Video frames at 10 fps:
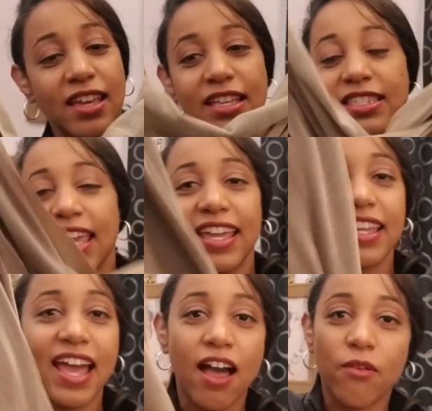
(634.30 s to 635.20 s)
take
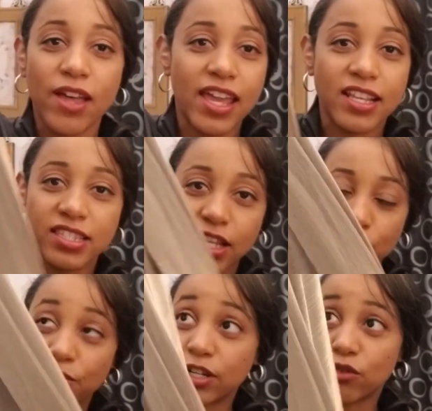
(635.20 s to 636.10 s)
it out, and it's like
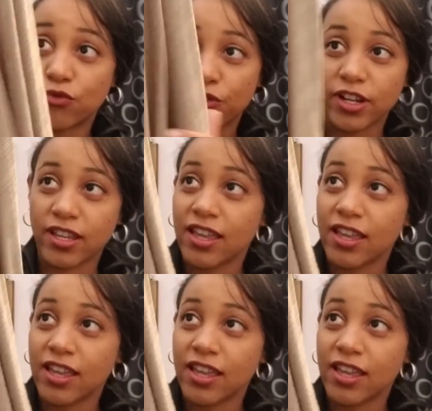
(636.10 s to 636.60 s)
wrinkle free.